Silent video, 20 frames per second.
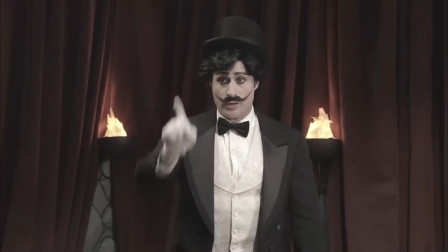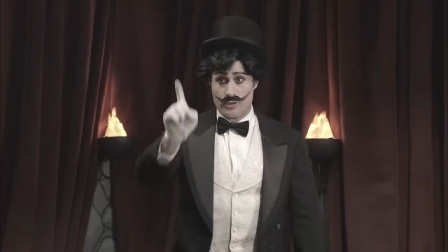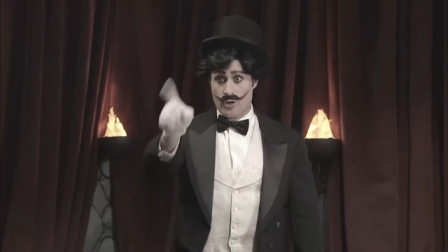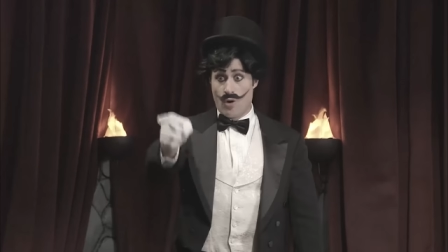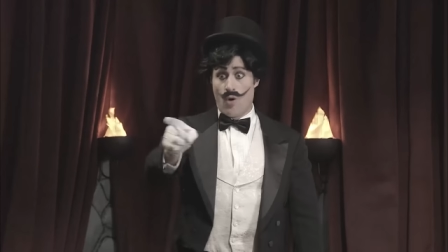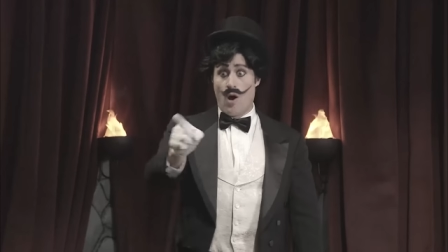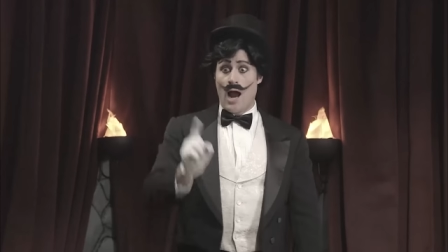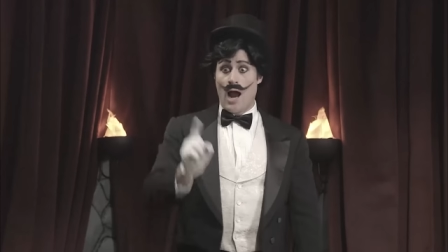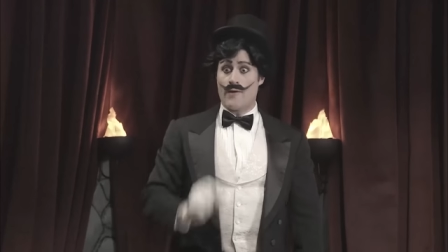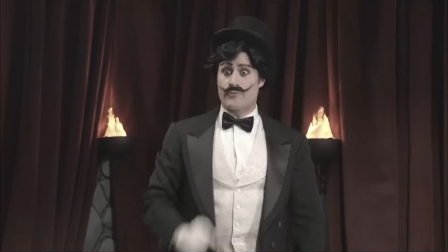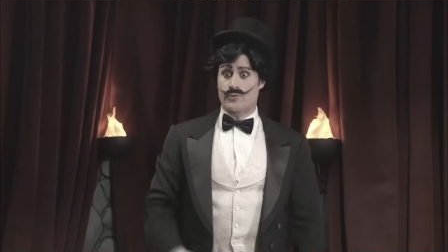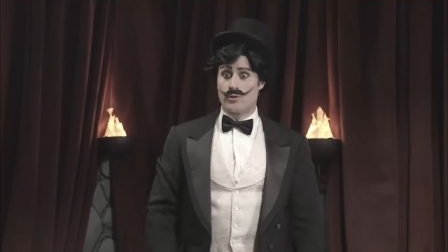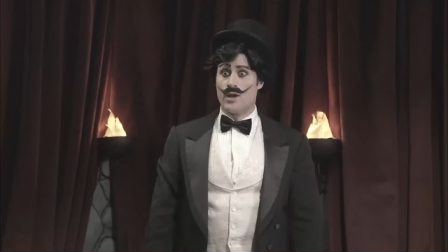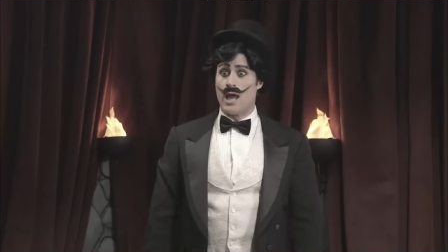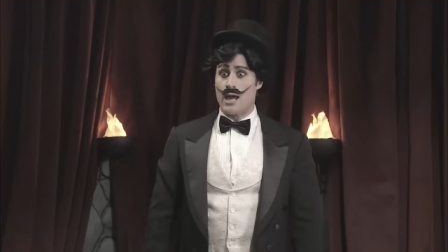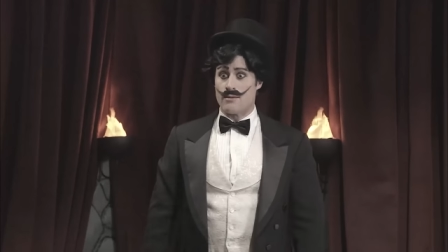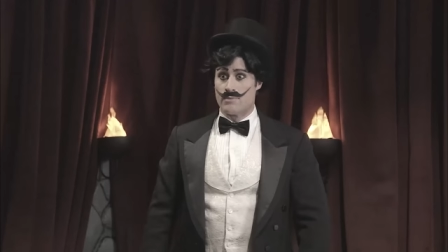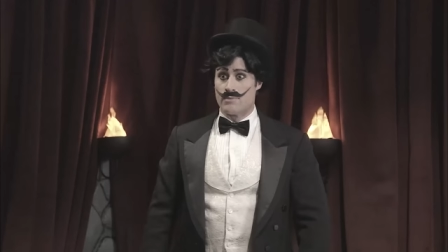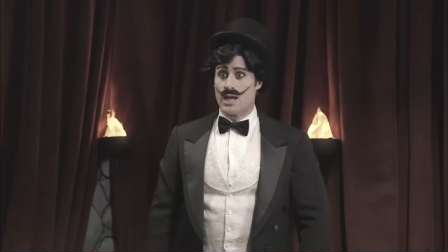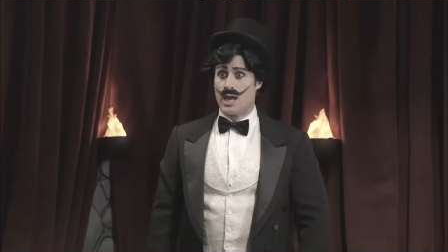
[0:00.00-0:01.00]
and you have
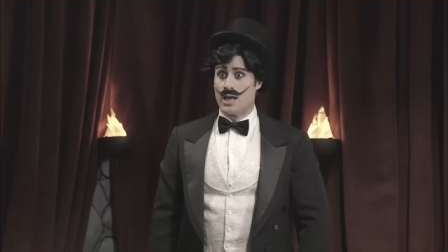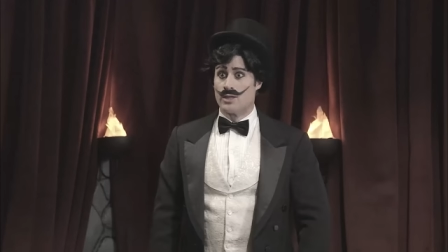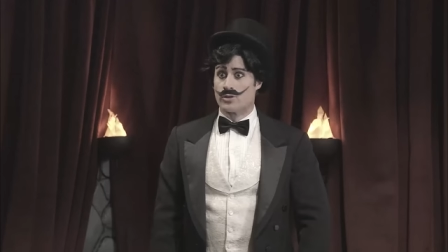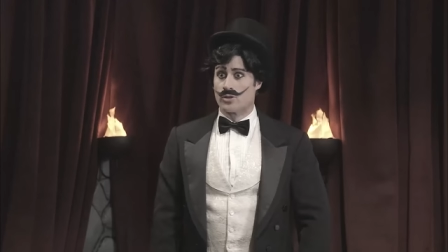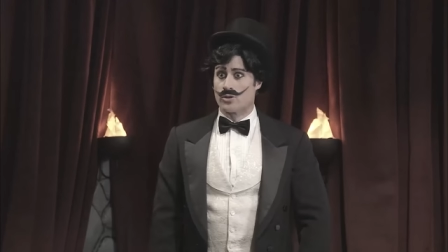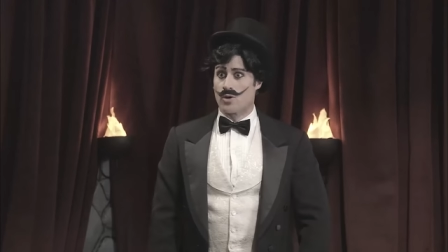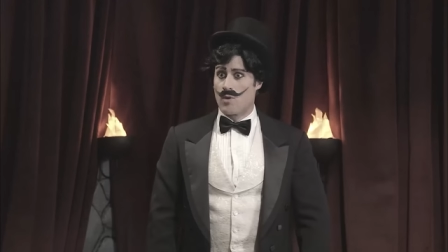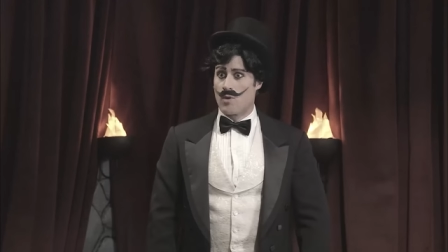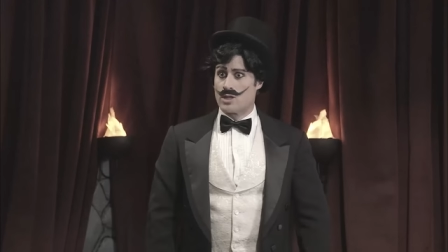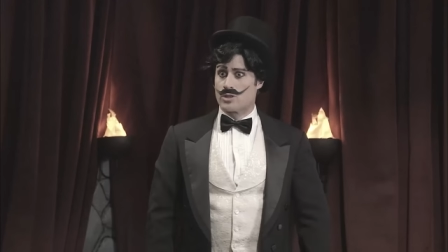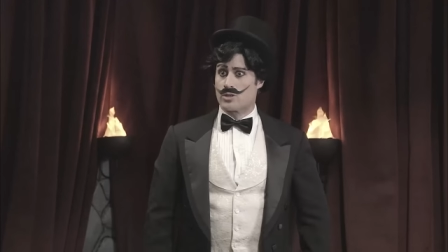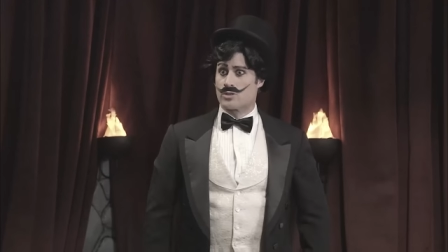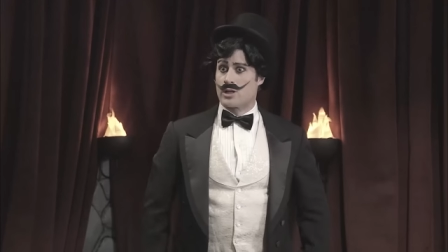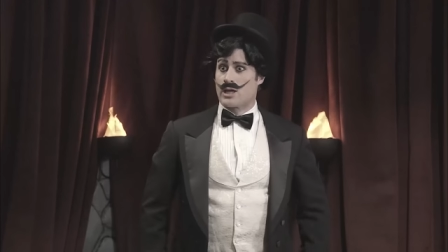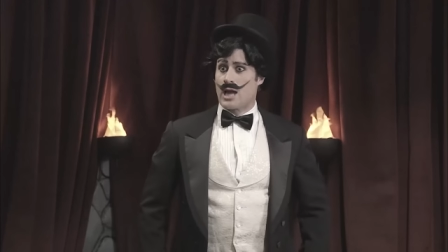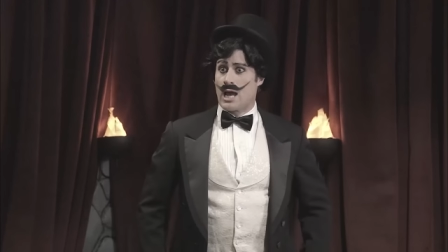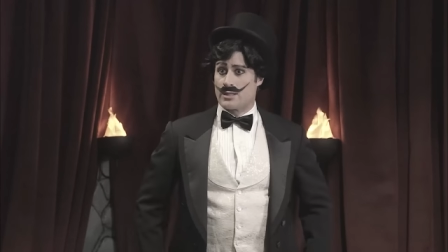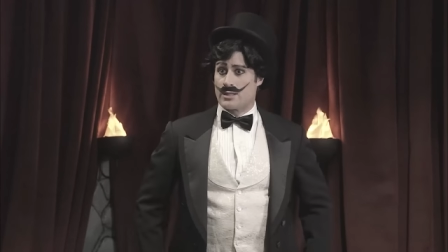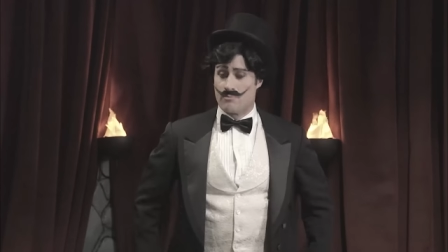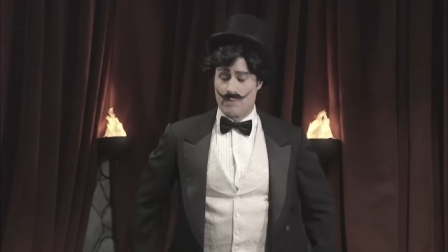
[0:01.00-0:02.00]
to let me into the
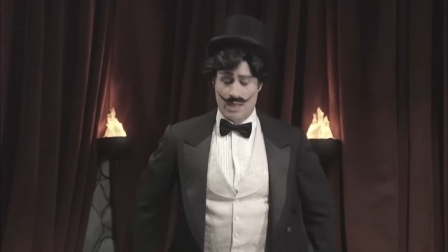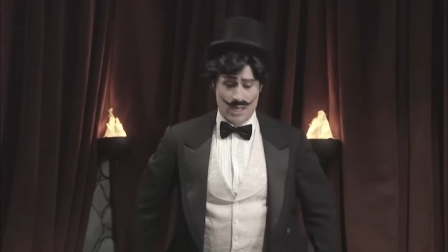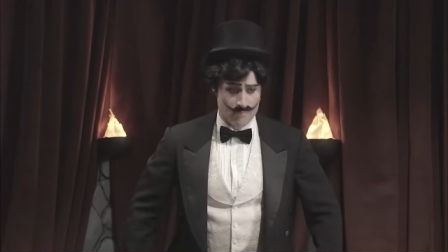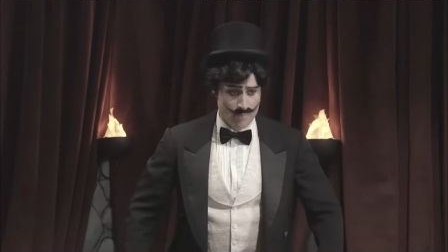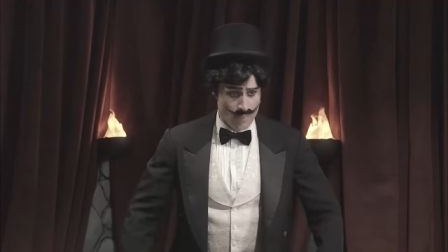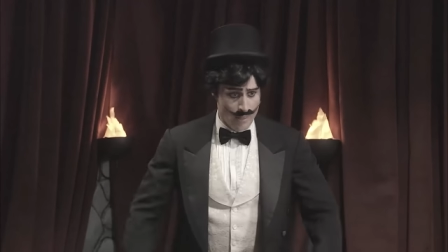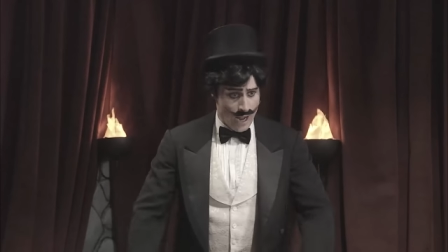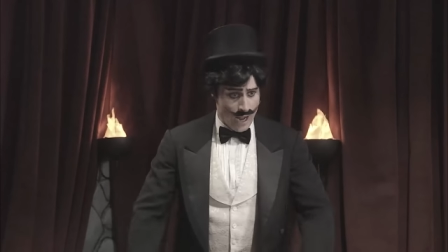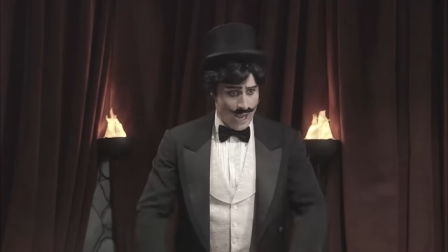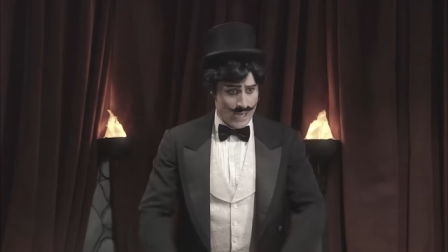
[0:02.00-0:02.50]
Wizard Academy.